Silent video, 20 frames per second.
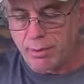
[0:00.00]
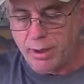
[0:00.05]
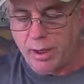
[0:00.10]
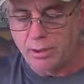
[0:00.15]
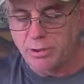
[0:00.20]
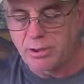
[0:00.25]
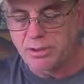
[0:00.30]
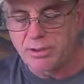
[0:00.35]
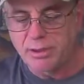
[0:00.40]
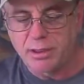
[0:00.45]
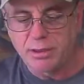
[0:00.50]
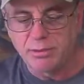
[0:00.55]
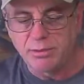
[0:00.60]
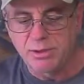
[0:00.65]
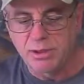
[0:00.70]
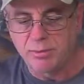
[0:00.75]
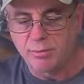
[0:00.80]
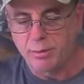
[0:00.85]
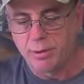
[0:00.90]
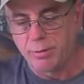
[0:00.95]
and just let them
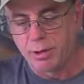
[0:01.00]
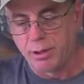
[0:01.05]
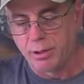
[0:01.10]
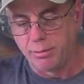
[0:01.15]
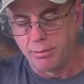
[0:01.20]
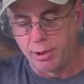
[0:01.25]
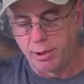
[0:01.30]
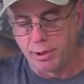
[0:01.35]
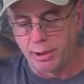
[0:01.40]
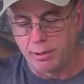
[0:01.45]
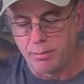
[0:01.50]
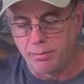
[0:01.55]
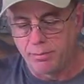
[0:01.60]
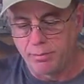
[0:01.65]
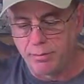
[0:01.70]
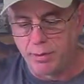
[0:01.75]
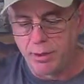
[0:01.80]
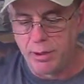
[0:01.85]
sit for about a minute